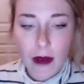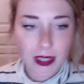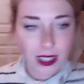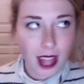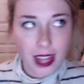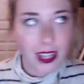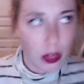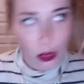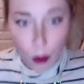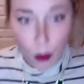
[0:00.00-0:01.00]
like the
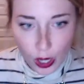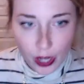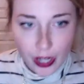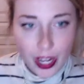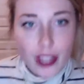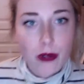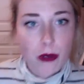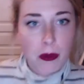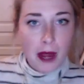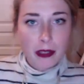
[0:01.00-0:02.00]
word. So to be
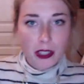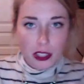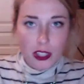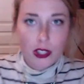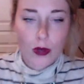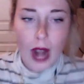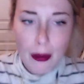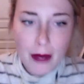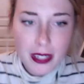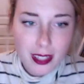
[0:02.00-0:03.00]
able to describe it
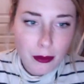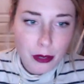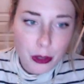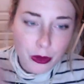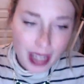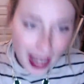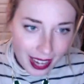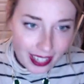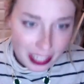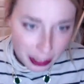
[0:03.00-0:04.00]
to someone who can't
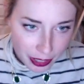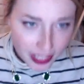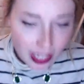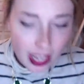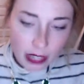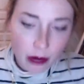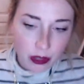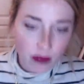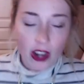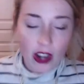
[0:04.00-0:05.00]
hear it, it was
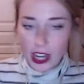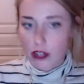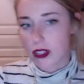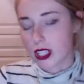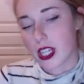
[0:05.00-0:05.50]
very interesting to